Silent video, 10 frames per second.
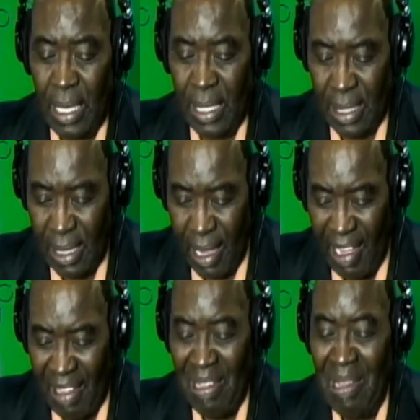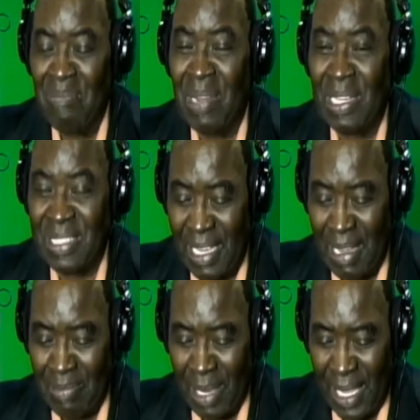Now, my
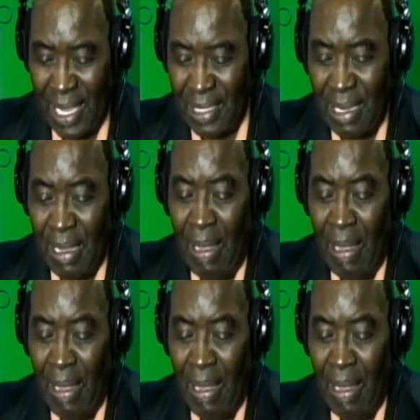son, my guest,